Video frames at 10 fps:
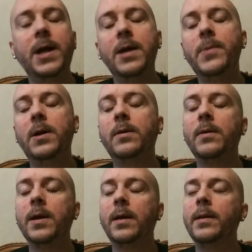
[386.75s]
It
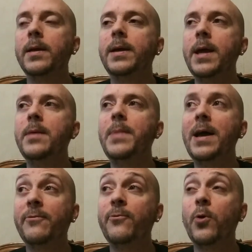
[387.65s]
came
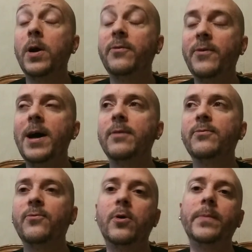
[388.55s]
at a 4 out of
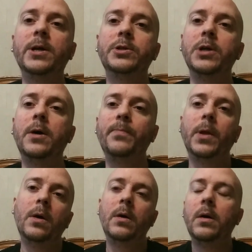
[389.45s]
5 for me, so
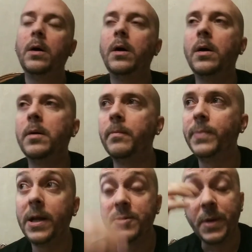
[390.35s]

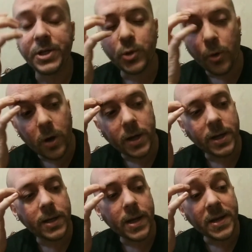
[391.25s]
that's my score on
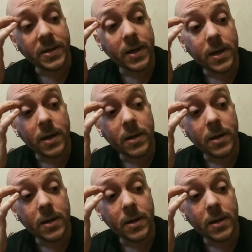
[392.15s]
it, and